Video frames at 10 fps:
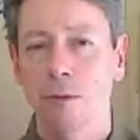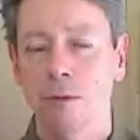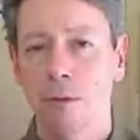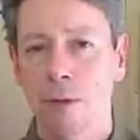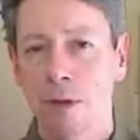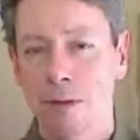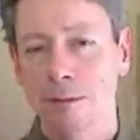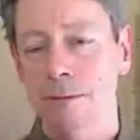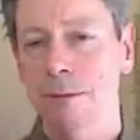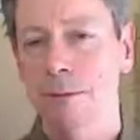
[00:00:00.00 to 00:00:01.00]
well,
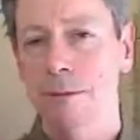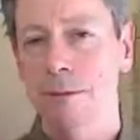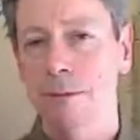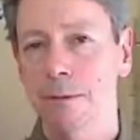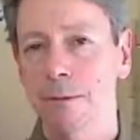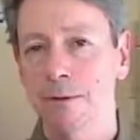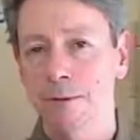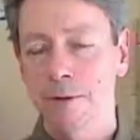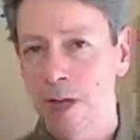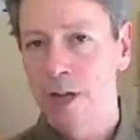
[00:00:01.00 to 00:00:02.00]

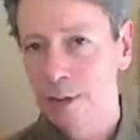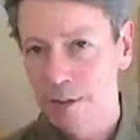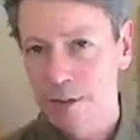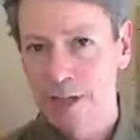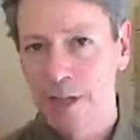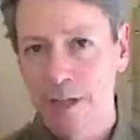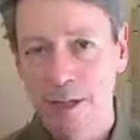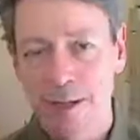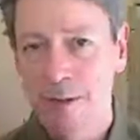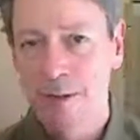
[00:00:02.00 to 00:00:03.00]
first, obviously,
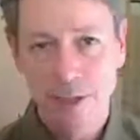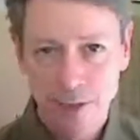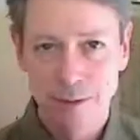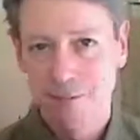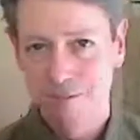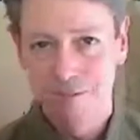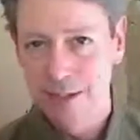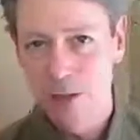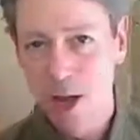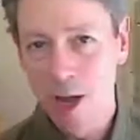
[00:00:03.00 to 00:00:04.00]
I mean, just
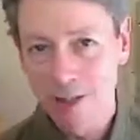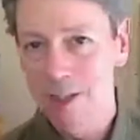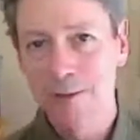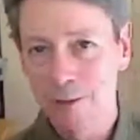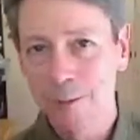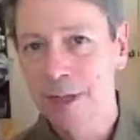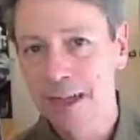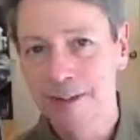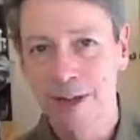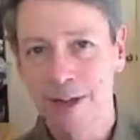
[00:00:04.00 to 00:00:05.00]
it's haunting for
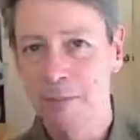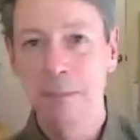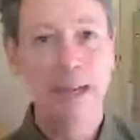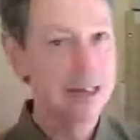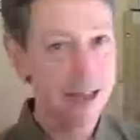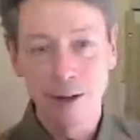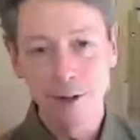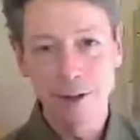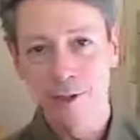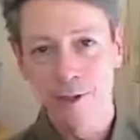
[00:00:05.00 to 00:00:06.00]
me at many levels,
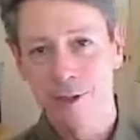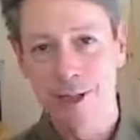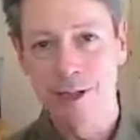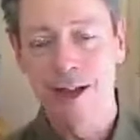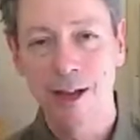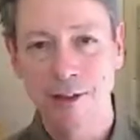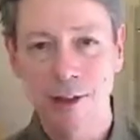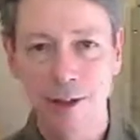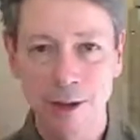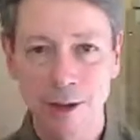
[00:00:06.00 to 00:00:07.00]
including having a
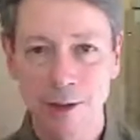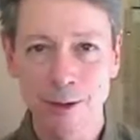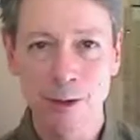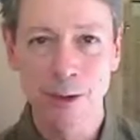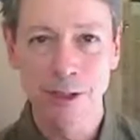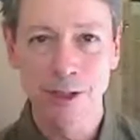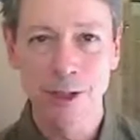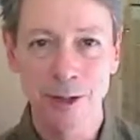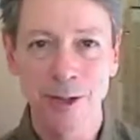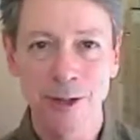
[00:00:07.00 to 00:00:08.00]
daughter who's
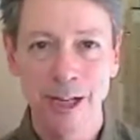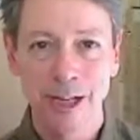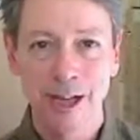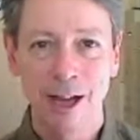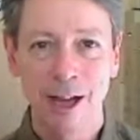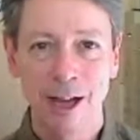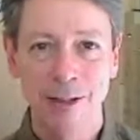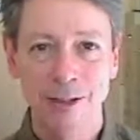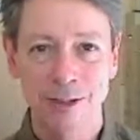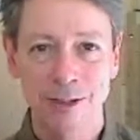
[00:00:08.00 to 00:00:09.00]
22, uh,
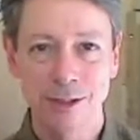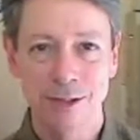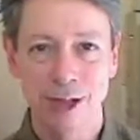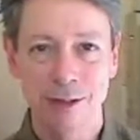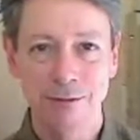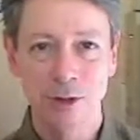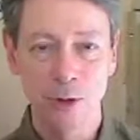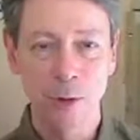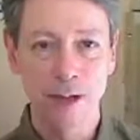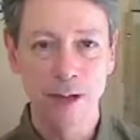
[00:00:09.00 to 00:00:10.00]
to just kind of feel the
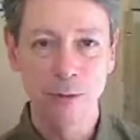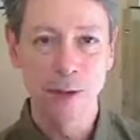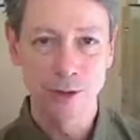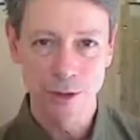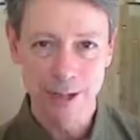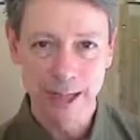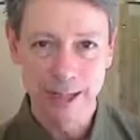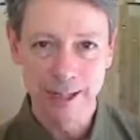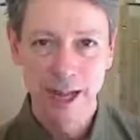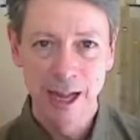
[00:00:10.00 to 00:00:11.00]
weight of what you're
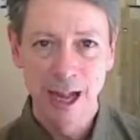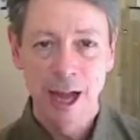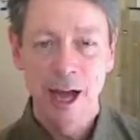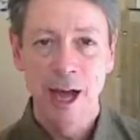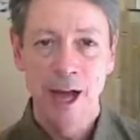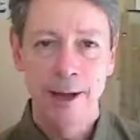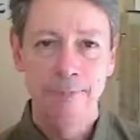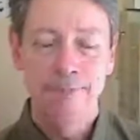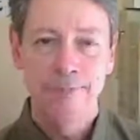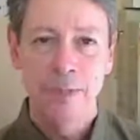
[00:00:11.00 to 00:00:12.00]
saying. Uh,
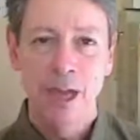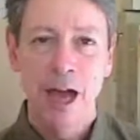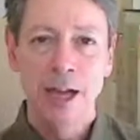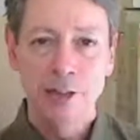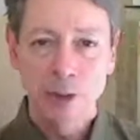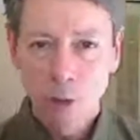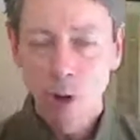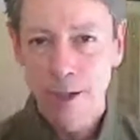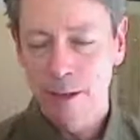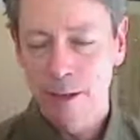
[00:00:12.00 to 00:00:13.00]
I do
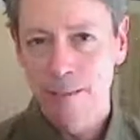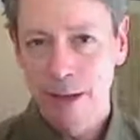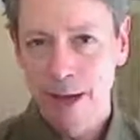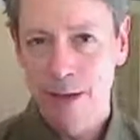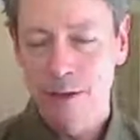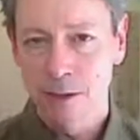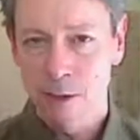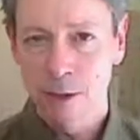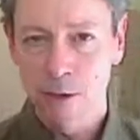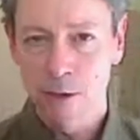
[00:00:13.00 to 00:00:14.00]
want to come back to the
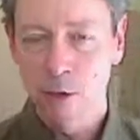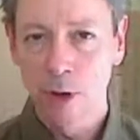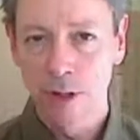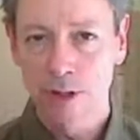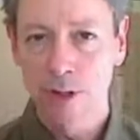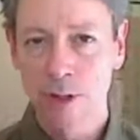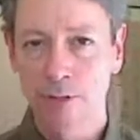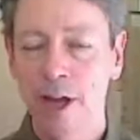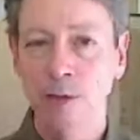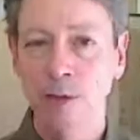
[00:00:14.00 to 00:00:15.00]
critical question of
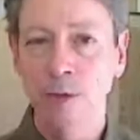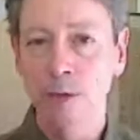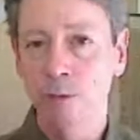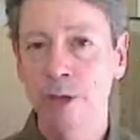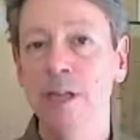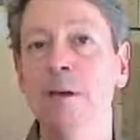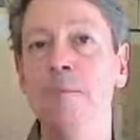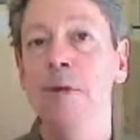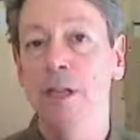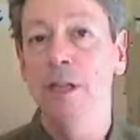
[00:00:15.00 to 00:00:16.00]
how do we
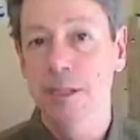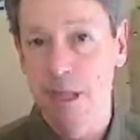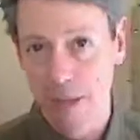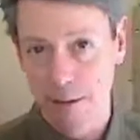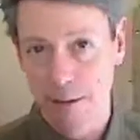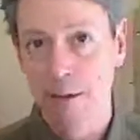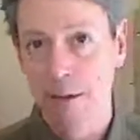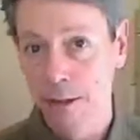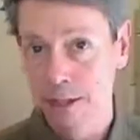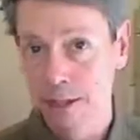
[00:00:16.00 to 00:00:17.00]
rehabilitate,
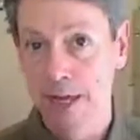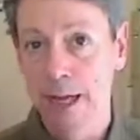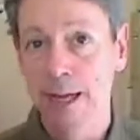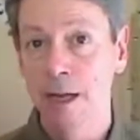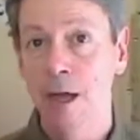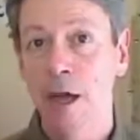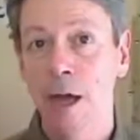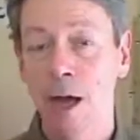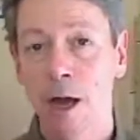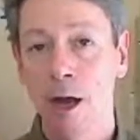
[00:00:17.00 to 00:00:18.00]
let's say, uh,
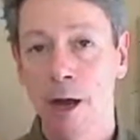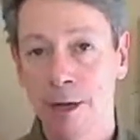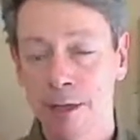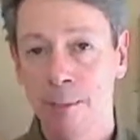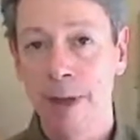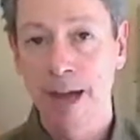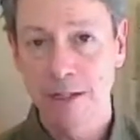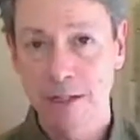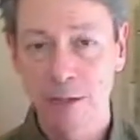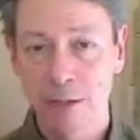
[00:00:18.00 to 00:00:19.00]
our
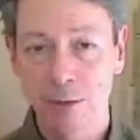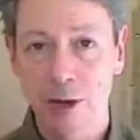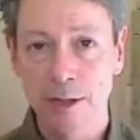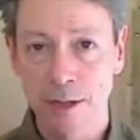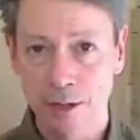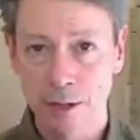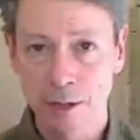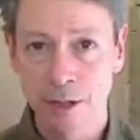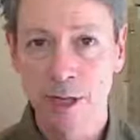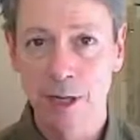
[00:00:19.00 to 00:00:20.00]
capacities for
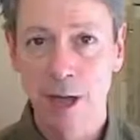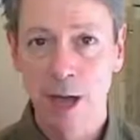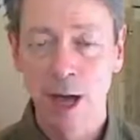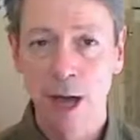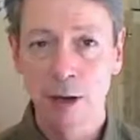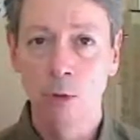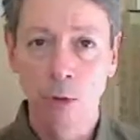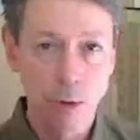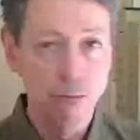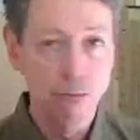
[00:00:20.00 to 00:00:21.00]
oxytocin uh,
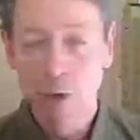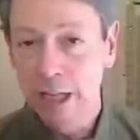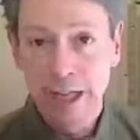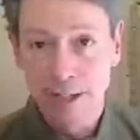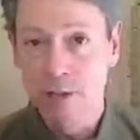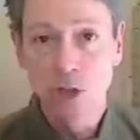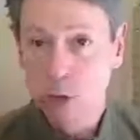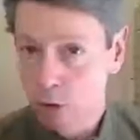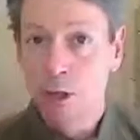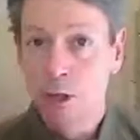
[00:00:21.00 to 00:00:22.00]
or related
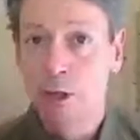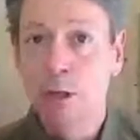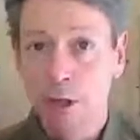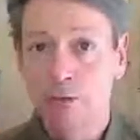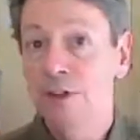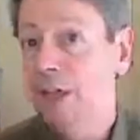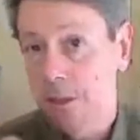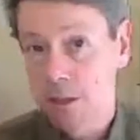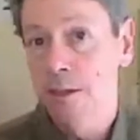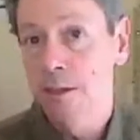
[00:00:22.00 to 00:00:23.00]
social
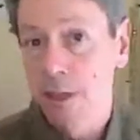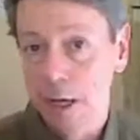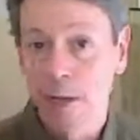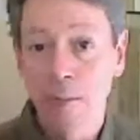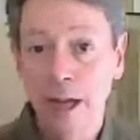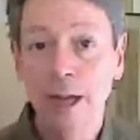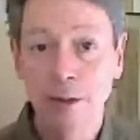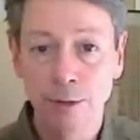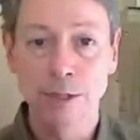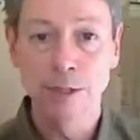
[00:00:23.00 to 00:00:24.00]
feelings and
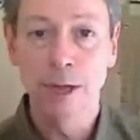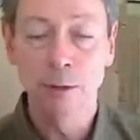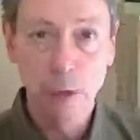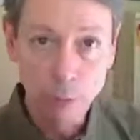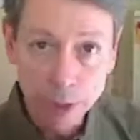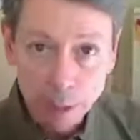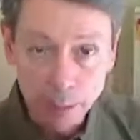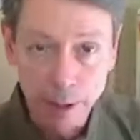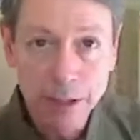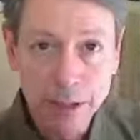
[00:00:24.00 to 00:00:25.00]
behaviors. How do we
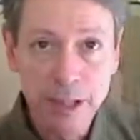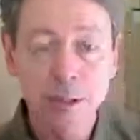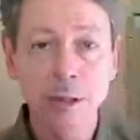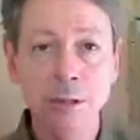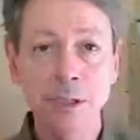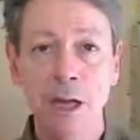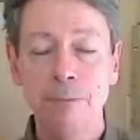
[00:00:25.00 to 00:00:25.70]
rehabilitate those